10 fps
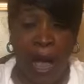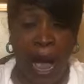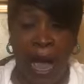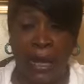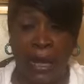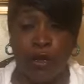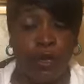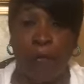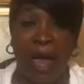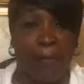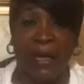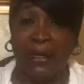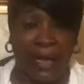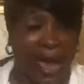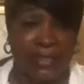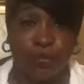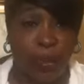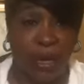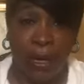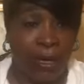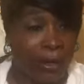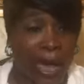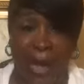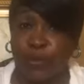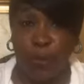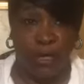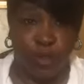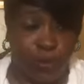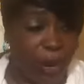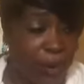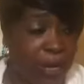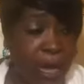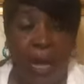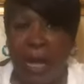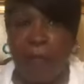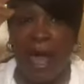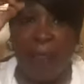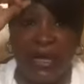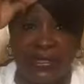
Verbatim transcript: hallelujah, may be cast but the spirit. It may be